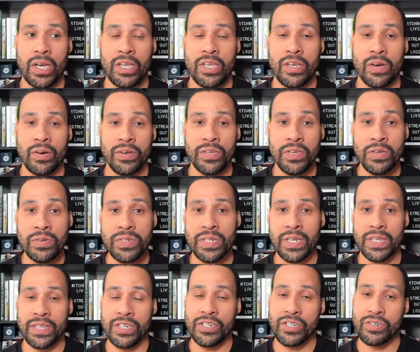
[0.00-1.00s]
you know,
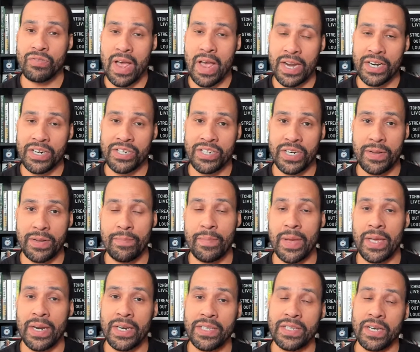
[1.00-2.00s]
using this strategy
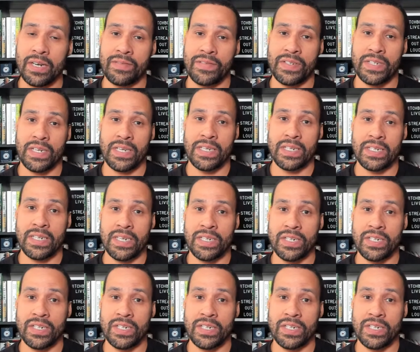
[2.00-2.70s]
made a ton of sense.